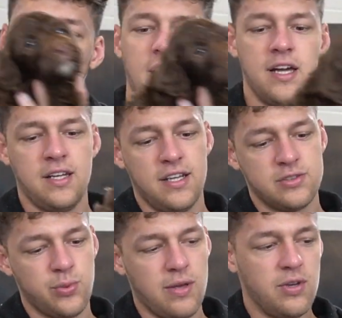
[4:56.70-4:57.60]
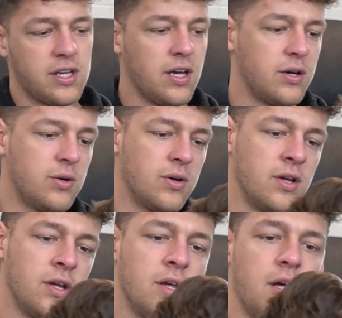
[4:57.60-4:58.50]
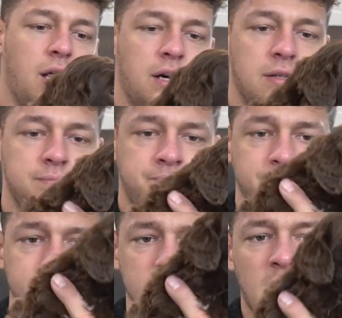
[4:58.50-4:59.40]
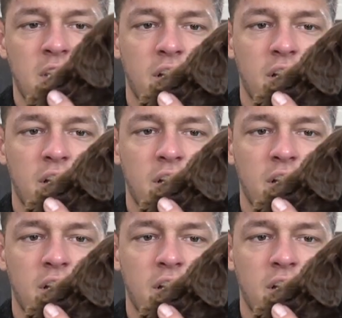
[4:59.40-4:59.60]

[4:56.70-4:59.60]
guy, nice wavy coat. He